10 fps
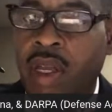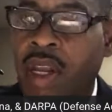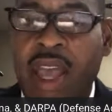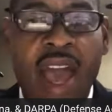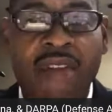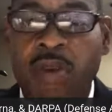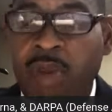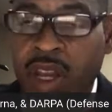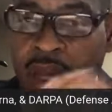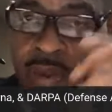They haven't
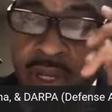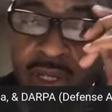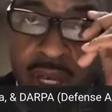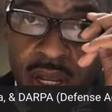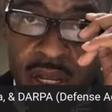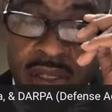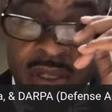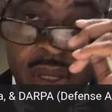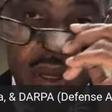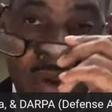been able to tell us
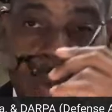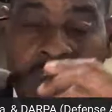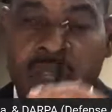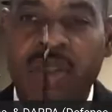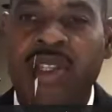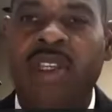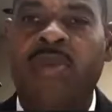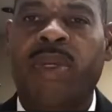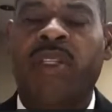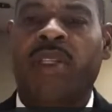what 6
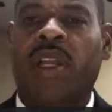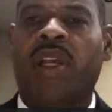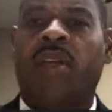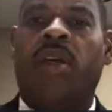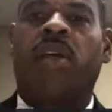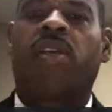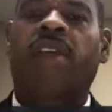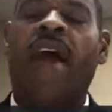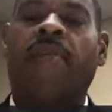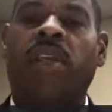months later is
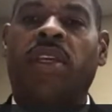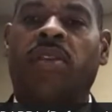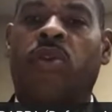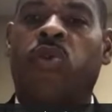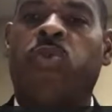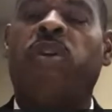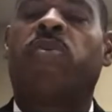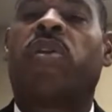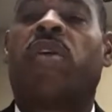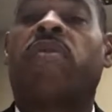happening in those
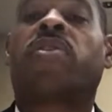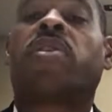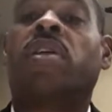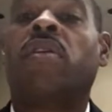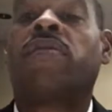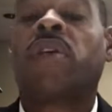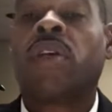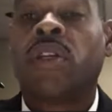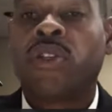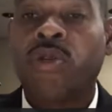people that receive
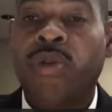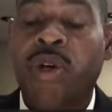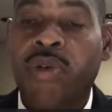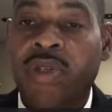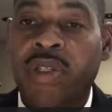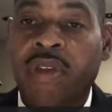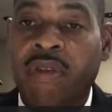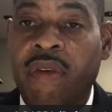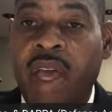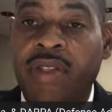2 doses of the
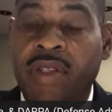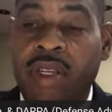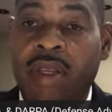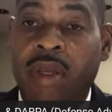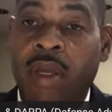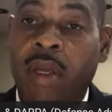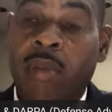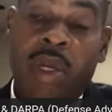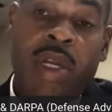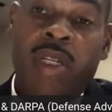vaccine,
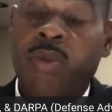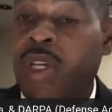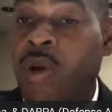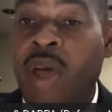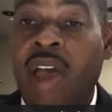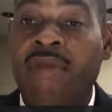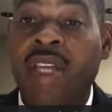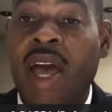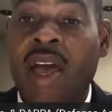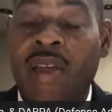because we don't have
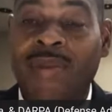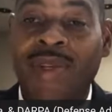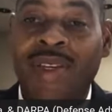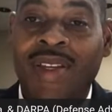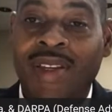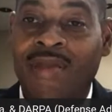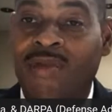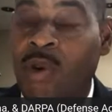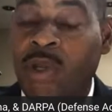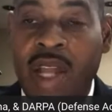time. They
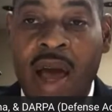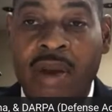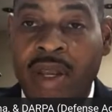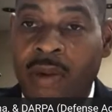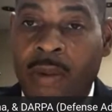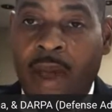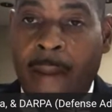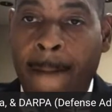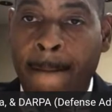roll it out anyway.